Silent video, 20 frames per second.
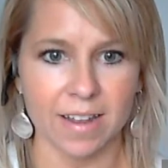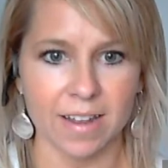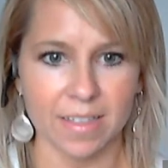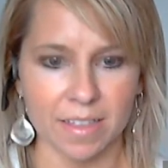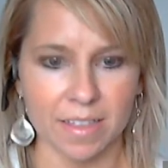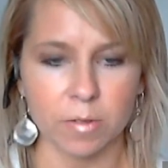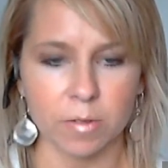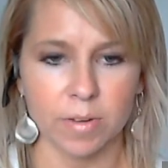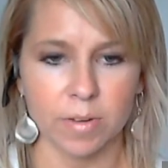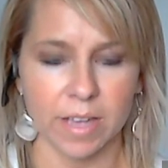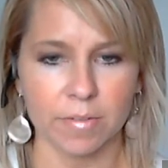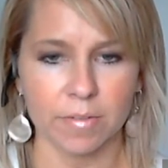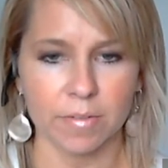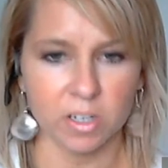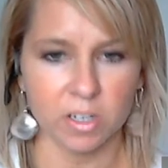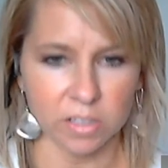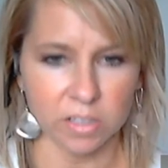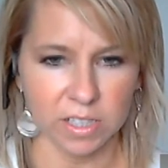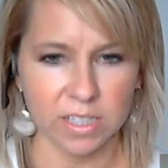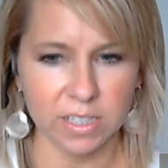I think we have a
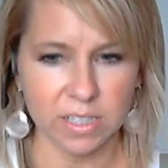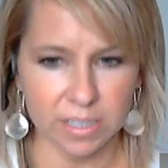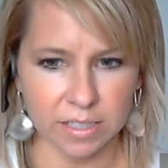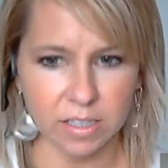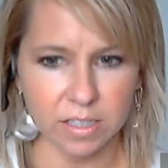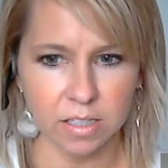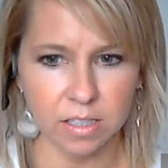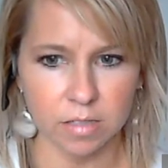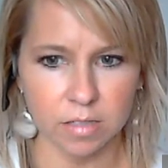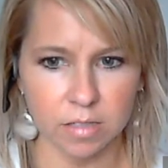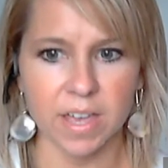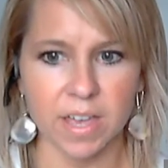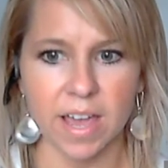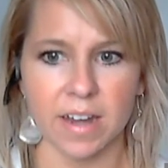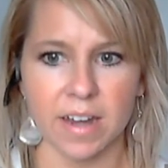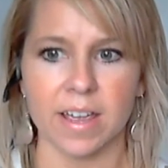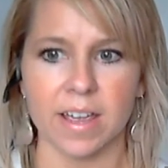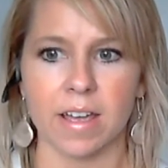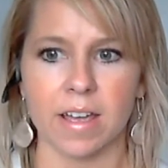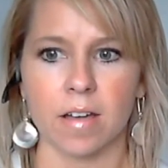good sense of
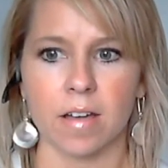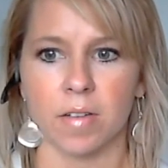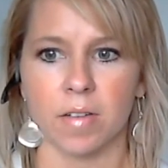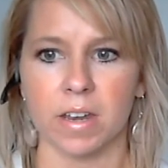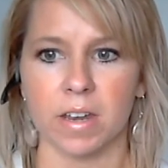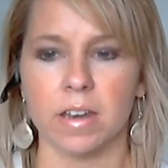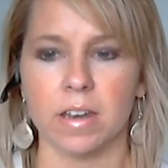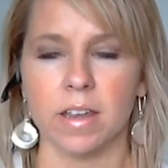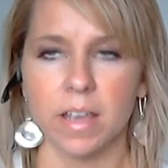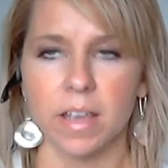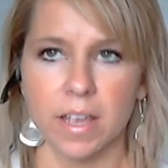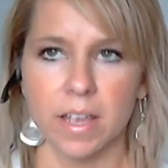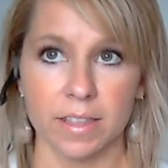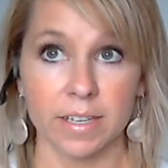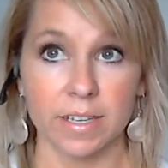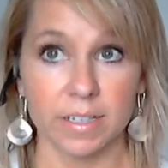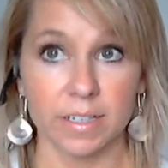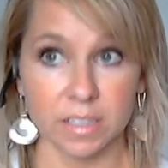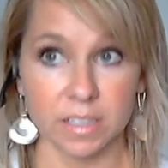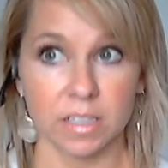that now, and
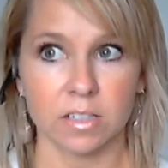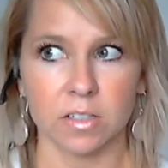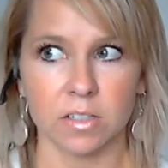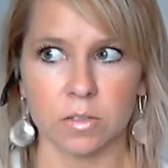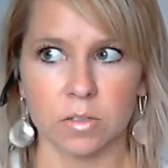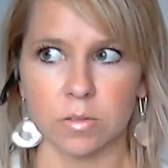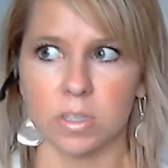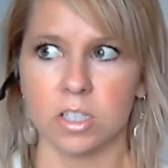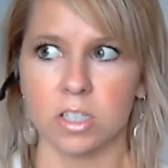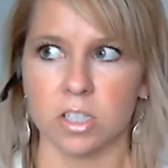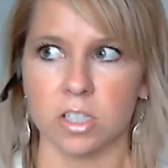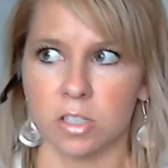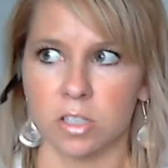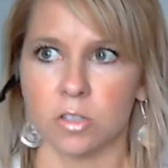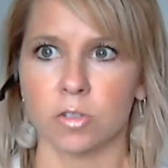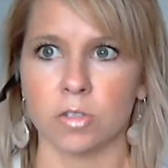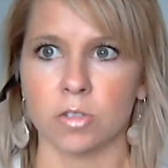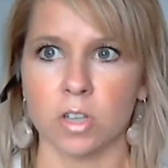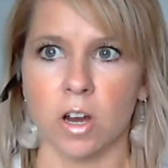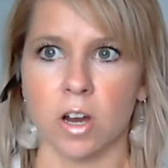the extent to which
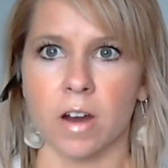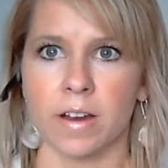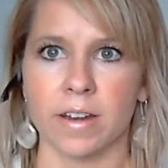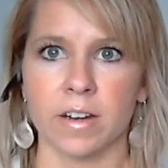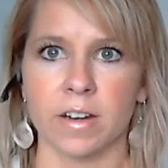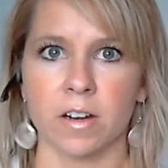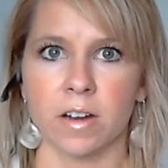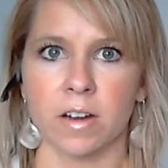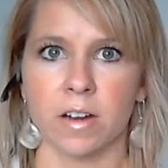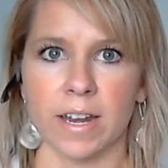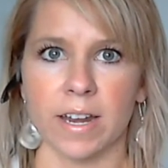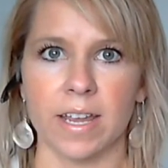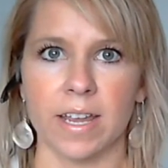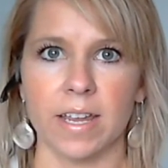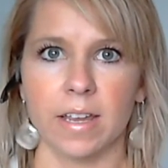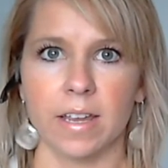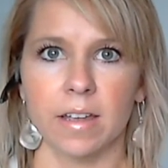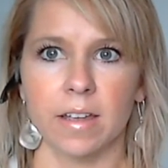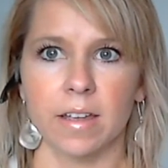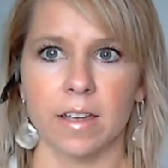teachers are
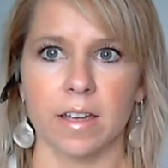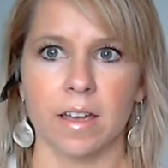integrating,